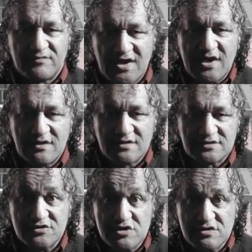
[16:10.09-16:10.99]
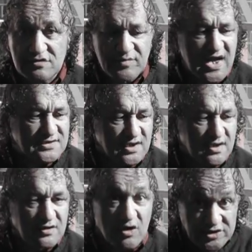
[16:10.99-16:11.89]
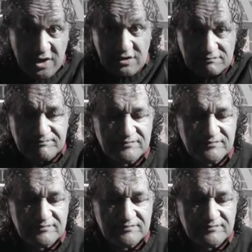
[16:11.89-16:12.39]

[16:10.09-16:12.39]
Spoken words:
Okay, new partner on their own.